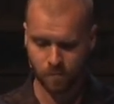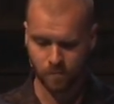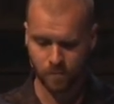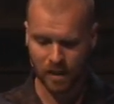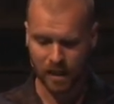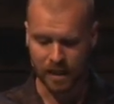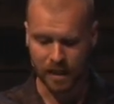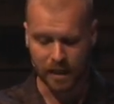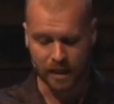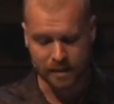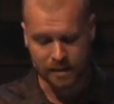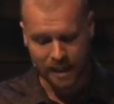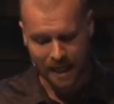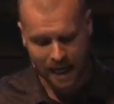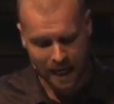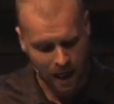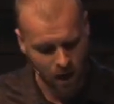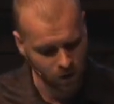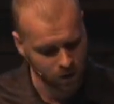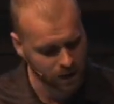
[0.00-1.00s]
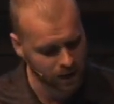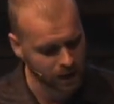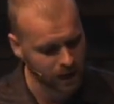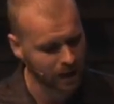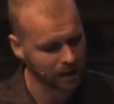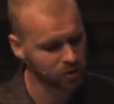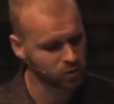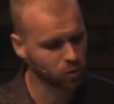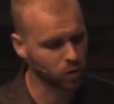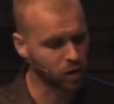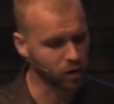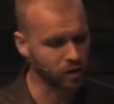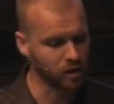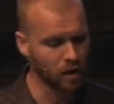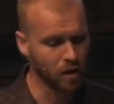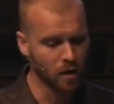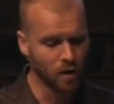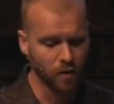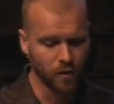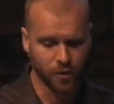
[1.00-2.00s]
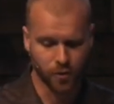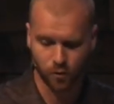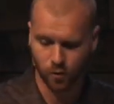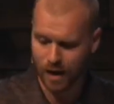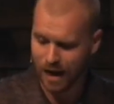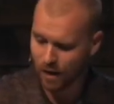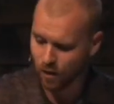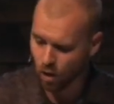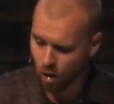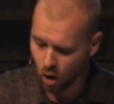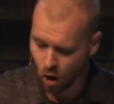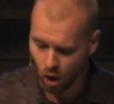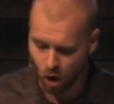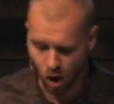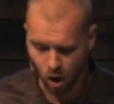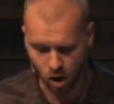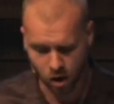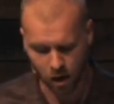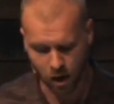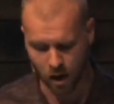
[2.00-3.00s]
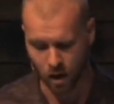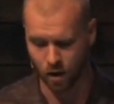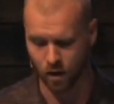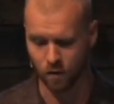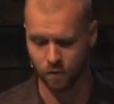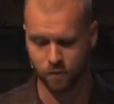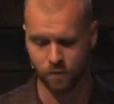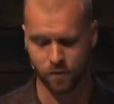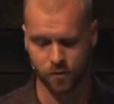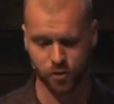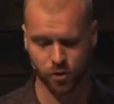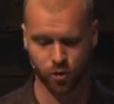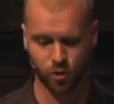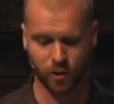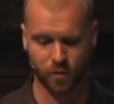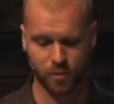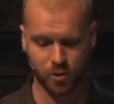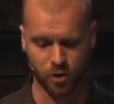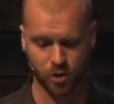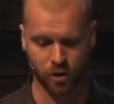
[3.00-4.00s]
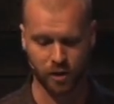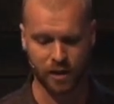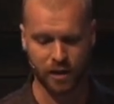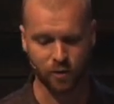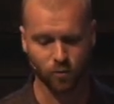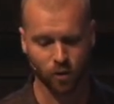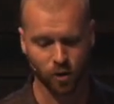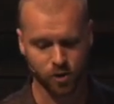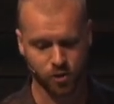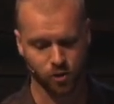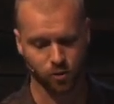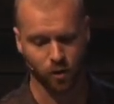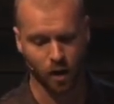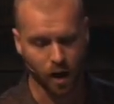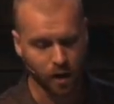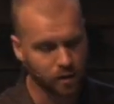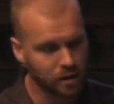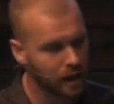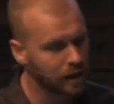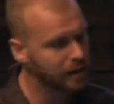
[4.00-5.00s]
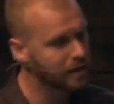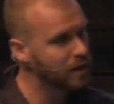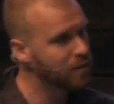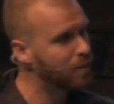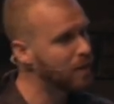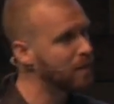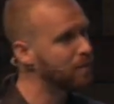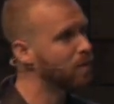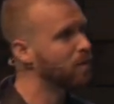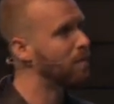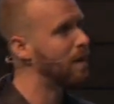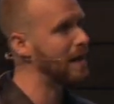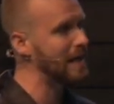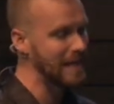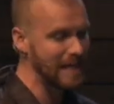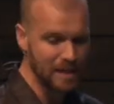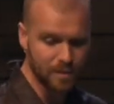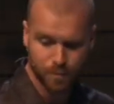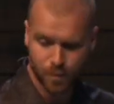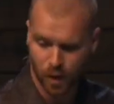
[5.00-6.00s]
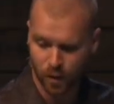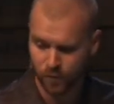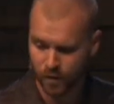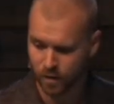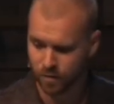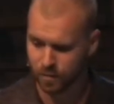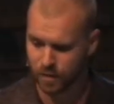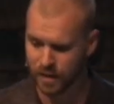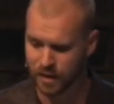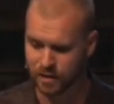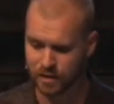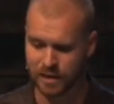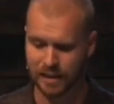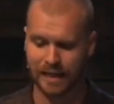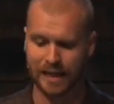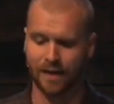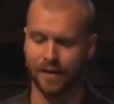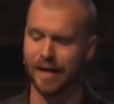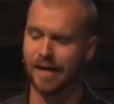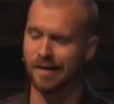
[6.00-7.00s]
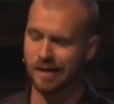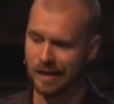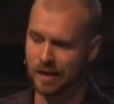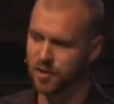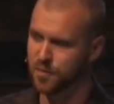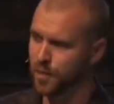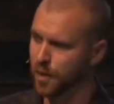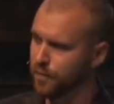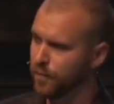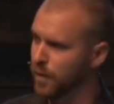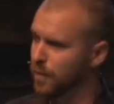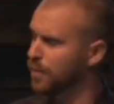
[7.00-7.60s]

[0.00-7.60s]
It's how he has worked throughout all of Scripture. He works through unlikely people by imperfect means to carry out his perfect